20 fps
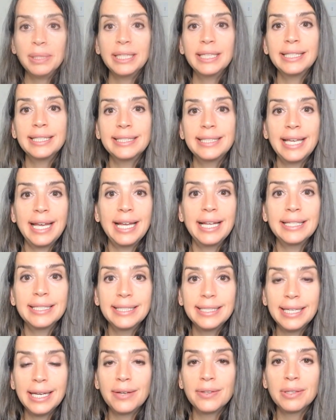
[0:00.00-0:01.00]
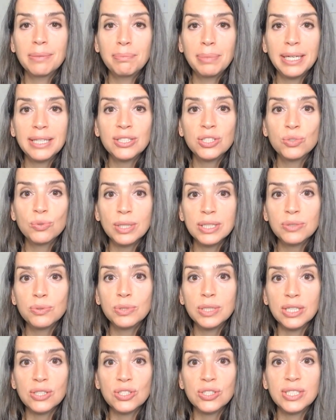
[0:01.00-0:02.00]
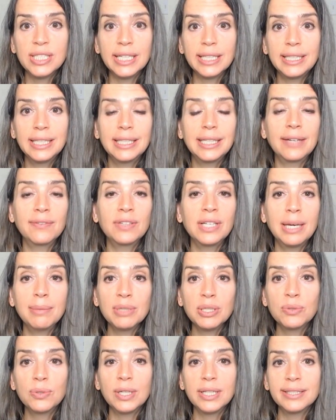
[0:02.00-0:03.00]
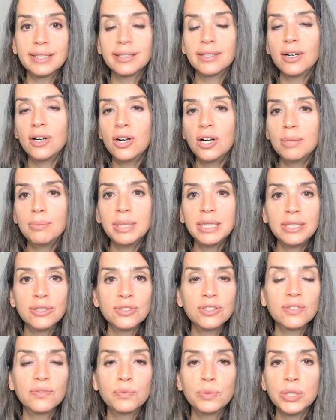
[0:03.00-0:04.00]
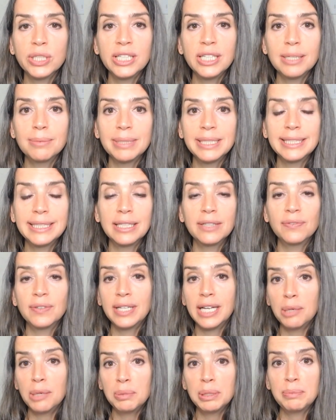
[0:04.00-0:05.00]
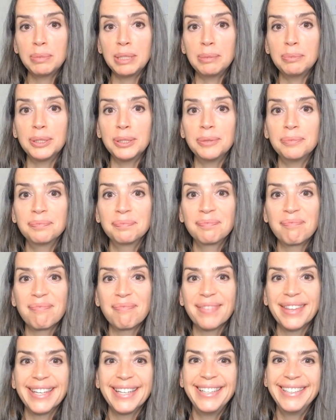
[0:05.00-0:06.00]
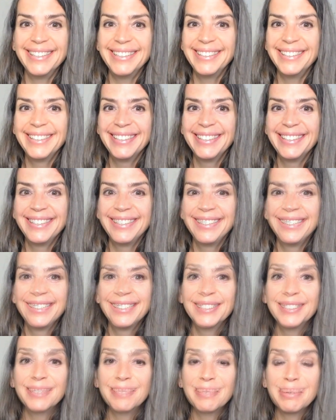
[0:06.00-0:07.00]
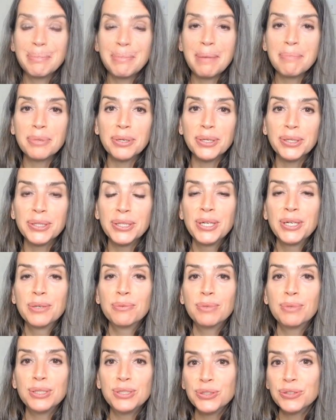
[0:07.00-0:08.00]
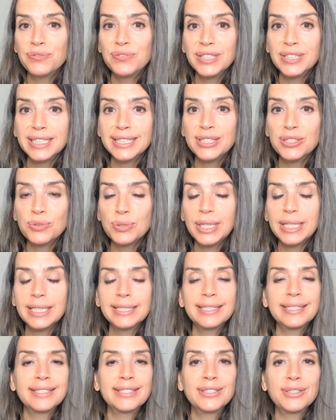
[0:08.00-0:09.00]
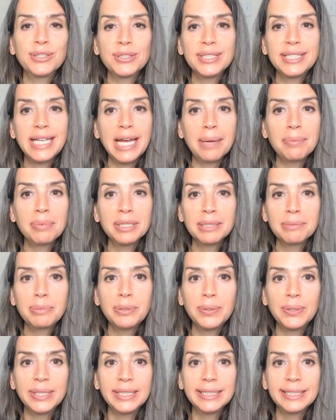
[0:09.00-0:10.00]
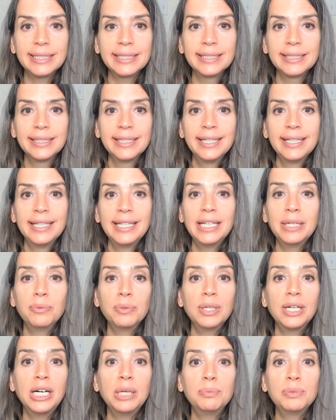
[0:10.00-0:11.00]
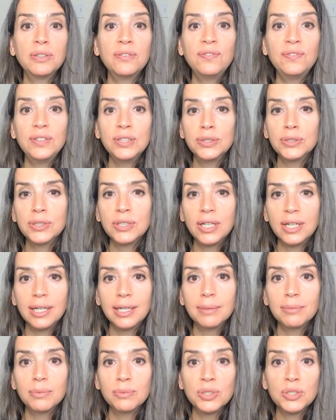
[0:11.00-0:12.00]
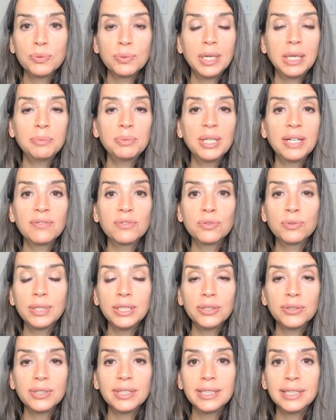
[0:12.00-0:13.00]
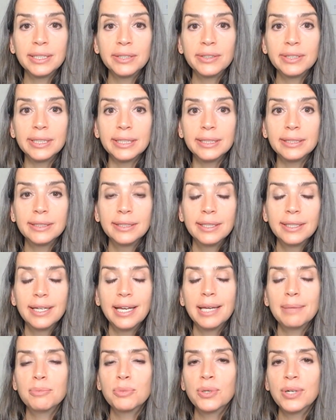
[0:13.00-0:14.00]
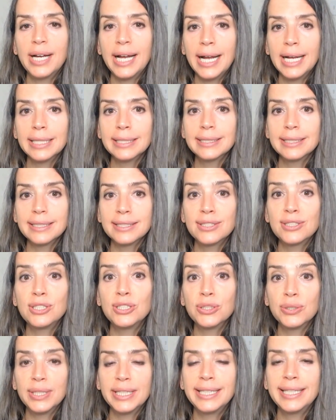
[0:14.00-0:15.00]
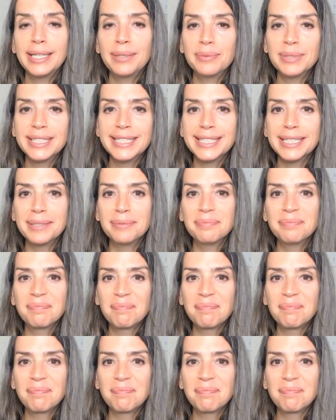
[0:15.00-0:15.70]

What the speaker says: is hands down the best stress reduction technique I've come across in all my years of working on myself and helping people. So remember, when you're feeling stressed, start tapping the points. It will help you feel calm, which will help you have greater clarity and more access to your innate wisdom.